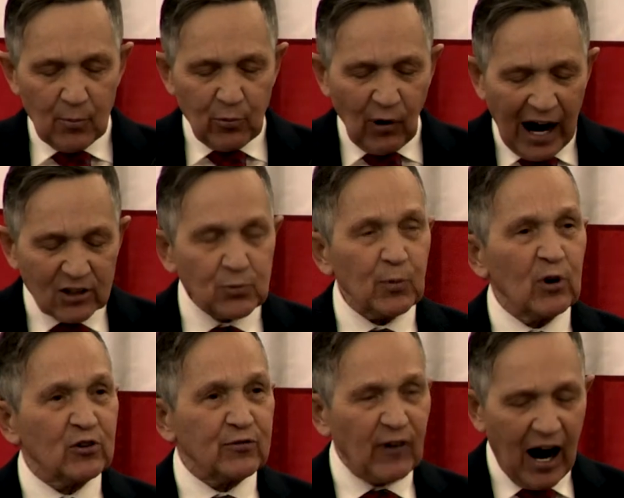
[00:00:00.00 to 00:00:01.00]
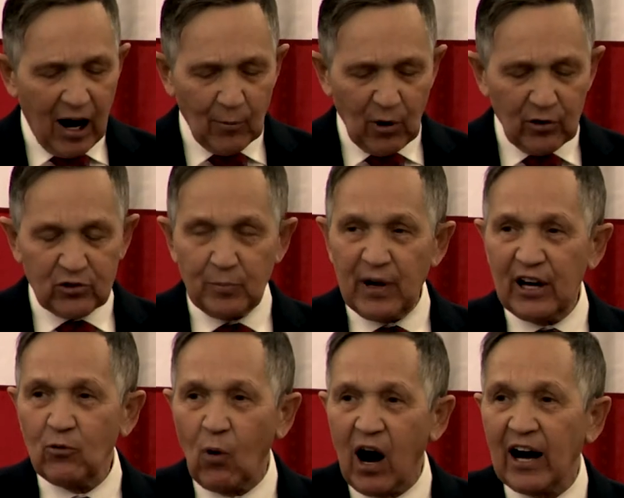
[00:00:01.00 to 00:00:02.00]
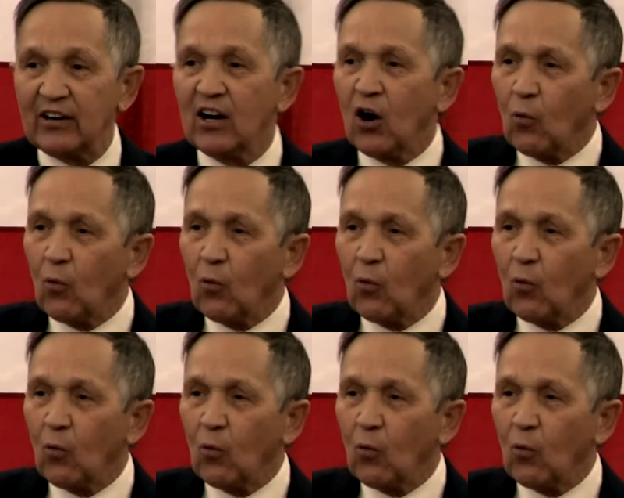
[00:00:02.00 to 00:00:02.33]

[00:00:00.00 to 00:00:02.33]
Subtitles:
Prosperous farmers mean what?